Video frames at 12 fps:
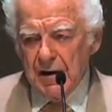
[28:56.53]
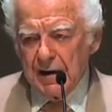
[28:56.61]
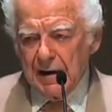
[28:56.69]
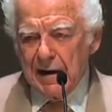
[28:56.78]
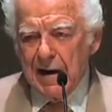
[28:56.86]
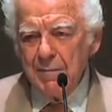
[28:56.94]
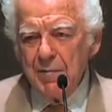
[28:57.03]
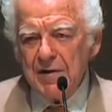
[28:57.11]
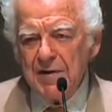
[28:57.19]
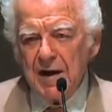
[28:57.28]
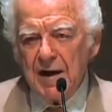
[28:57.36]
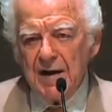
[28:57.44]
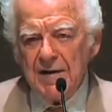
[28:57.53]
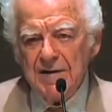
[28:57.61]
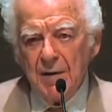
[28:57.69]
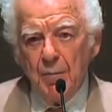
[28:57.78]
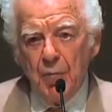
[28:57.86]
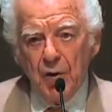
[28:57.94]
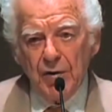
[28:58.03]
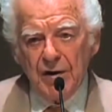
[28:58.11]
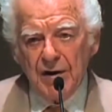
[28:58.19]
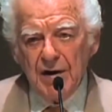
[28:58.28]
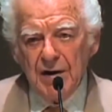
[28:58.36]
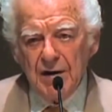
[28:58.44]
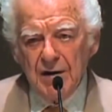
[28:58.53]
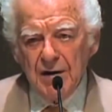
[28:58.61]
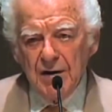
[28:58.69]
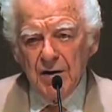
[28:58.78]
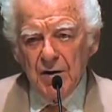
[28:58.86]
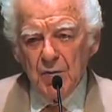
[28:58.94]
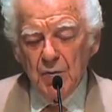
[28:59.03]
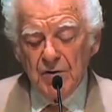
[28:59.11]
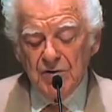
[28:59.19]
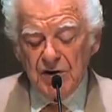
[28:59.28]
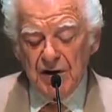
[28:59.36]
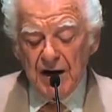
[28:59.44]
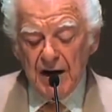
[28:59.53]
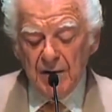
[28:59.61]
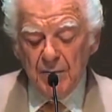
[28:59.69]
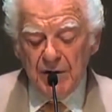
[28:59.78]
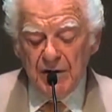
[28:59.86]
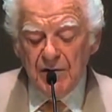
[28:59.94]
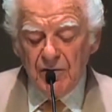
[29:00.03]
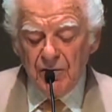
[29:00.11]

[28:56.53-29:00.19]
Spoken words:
climatize a body which he had been